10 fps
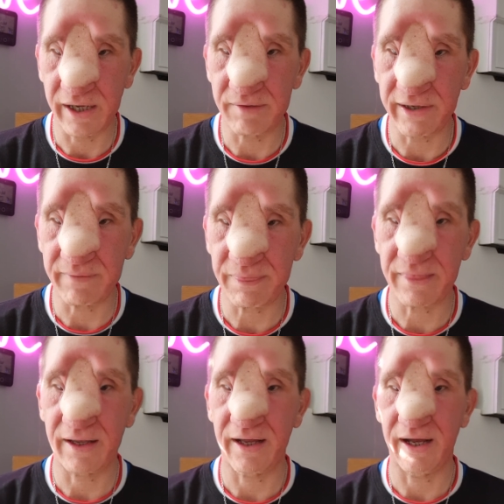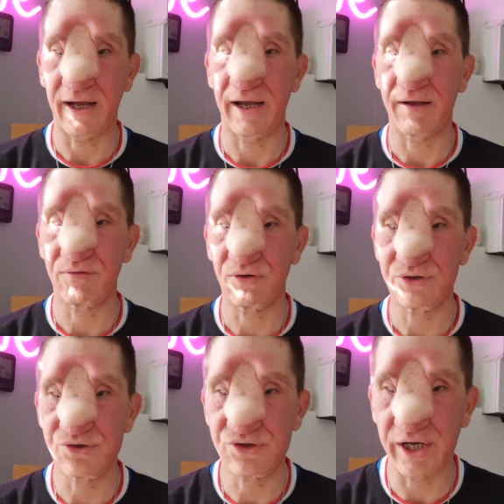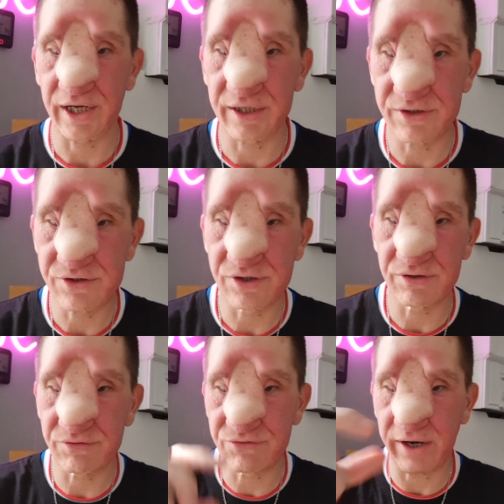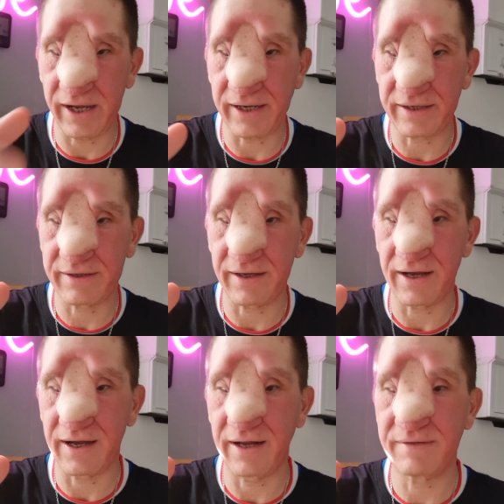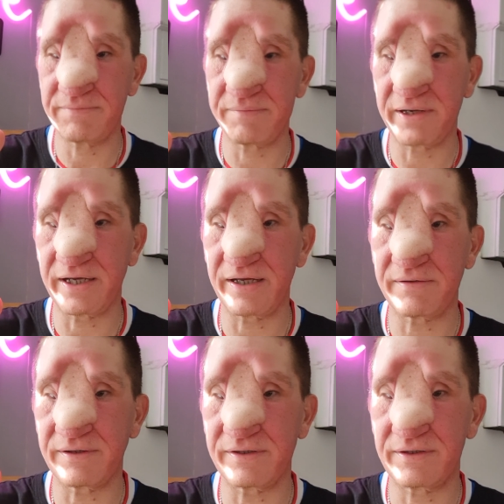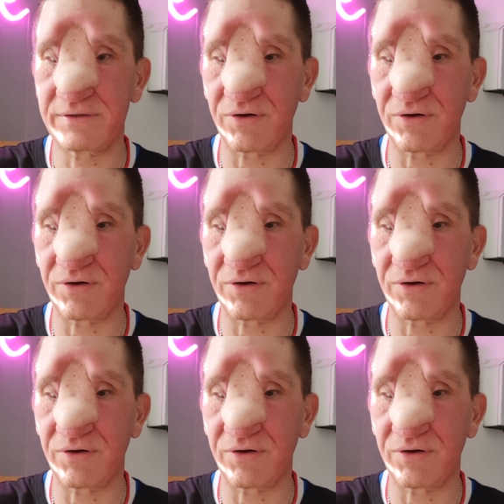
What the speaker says: Anyway, I'm going to change track and maybe